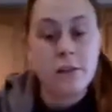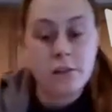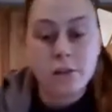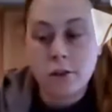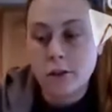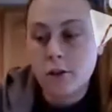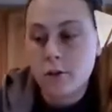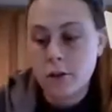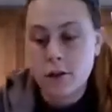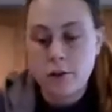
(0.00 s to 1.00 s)
has started
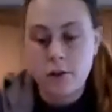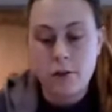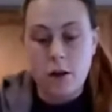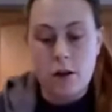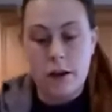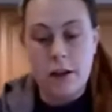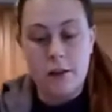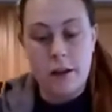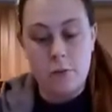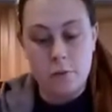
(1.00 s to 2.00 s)
going. All right,
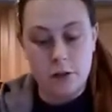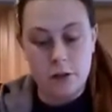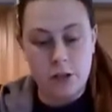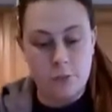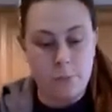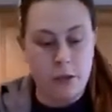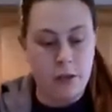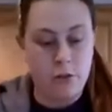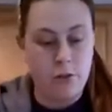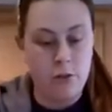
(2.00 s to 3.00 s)
now we're going to jump
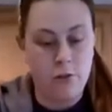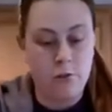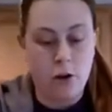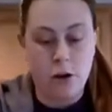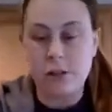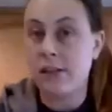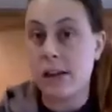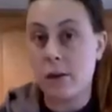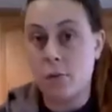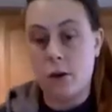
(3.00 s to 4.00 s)
into our
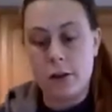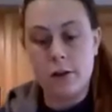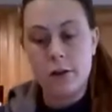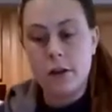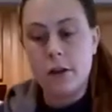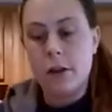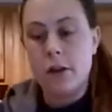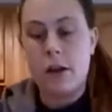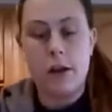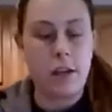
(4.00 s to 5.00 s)
second one.
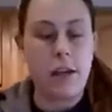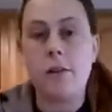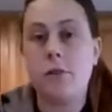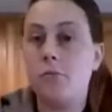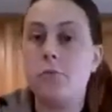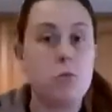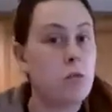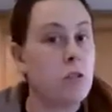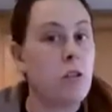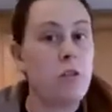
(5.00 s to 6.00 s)
And again,
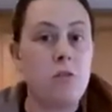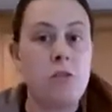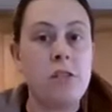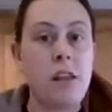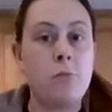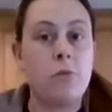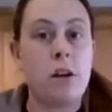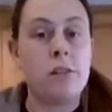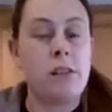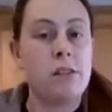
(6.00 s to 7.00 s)
just going to do the same
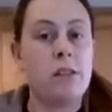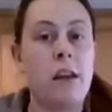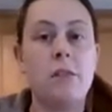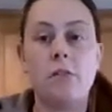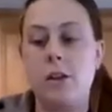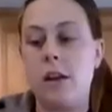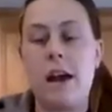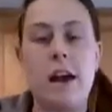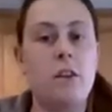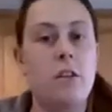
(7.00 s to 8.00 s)
process again. I'm going to
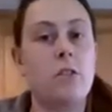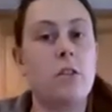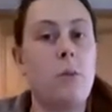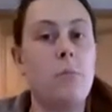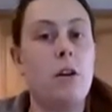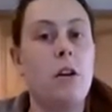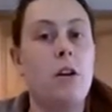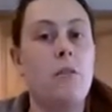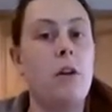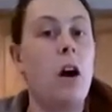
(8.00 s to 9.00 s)
add a cup
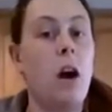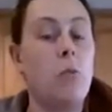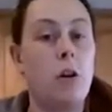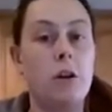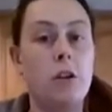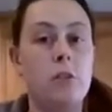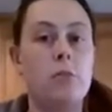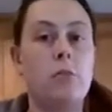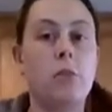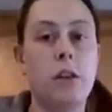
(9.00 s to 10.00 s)
of hot water. So
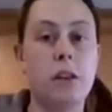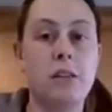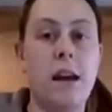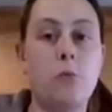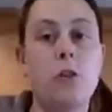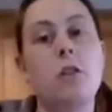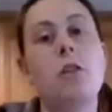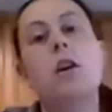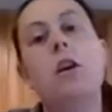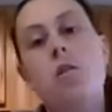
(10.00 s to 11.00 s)
I'm going to get tap water,
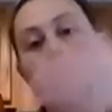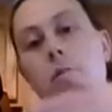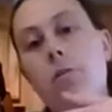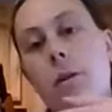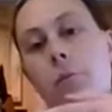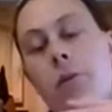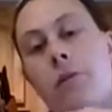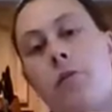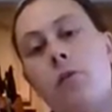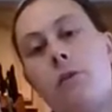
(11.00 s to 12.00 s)
throw it in the microwave
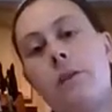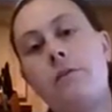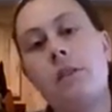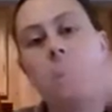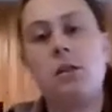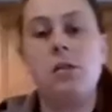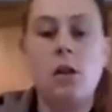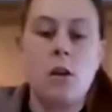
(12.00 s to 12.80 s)
for 45 seconds,